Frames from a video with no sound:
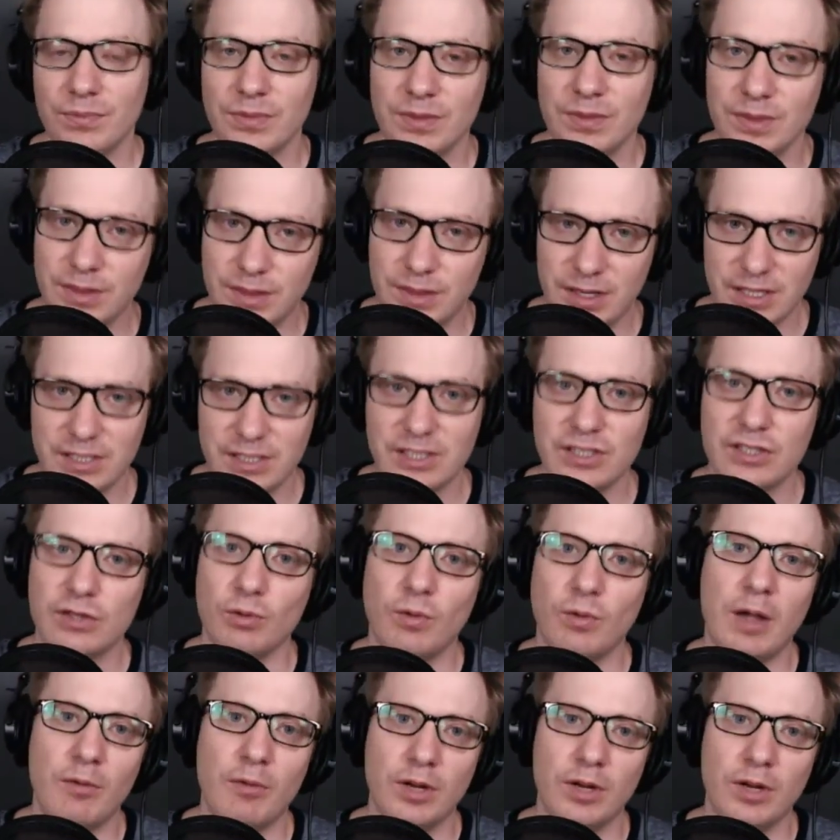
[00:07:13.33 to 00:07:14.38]
This is the
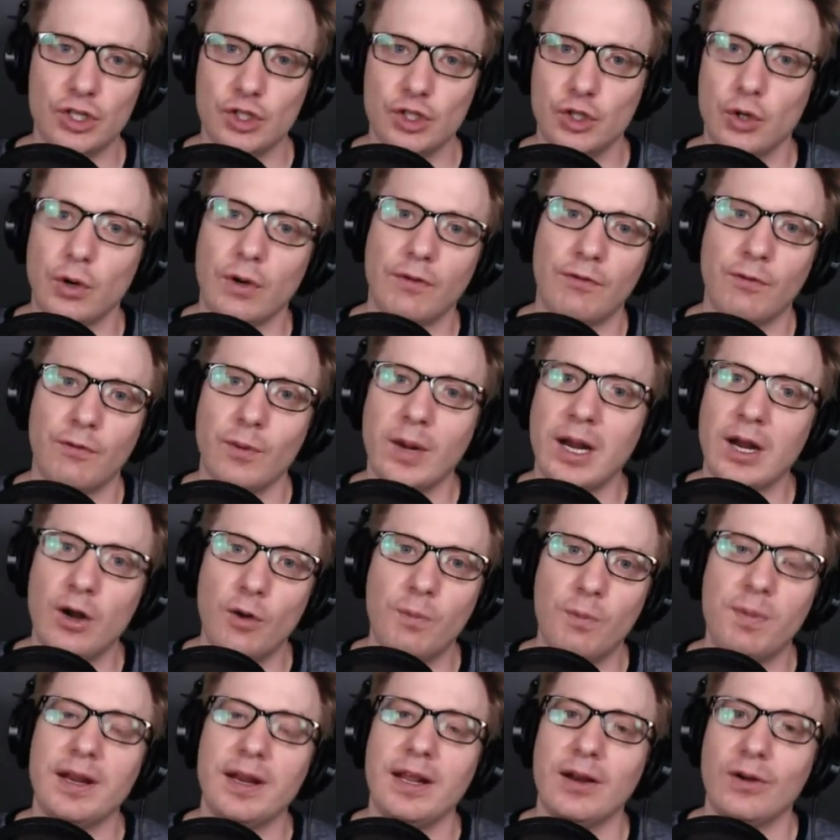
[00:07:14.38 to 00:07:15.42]
way we assure a free and
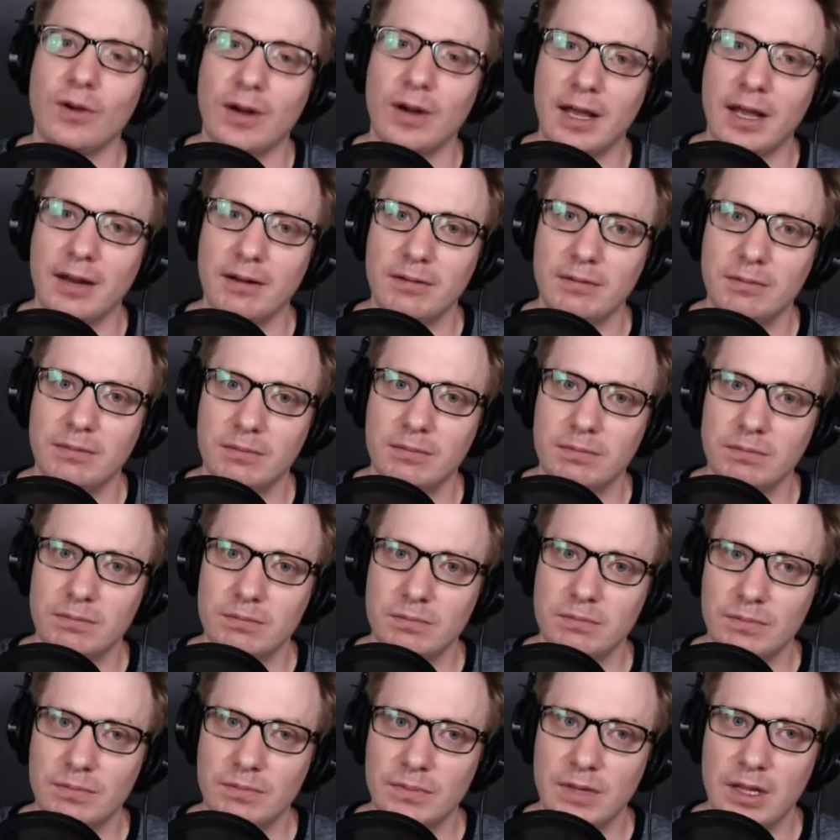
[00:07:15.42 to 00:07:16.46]
open internet
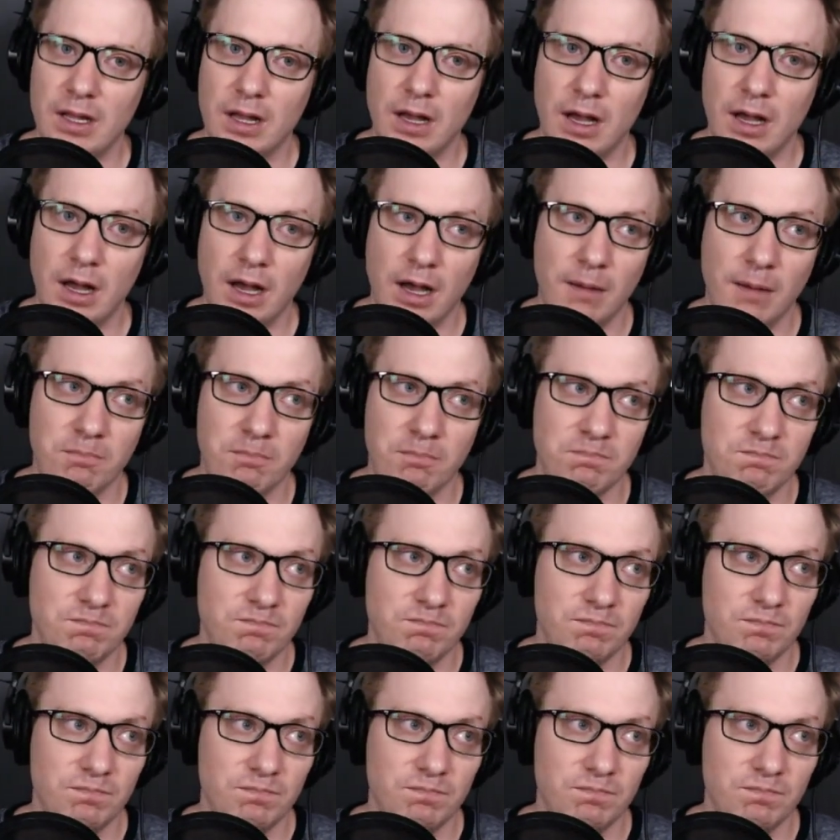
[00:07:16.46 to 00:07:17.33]
for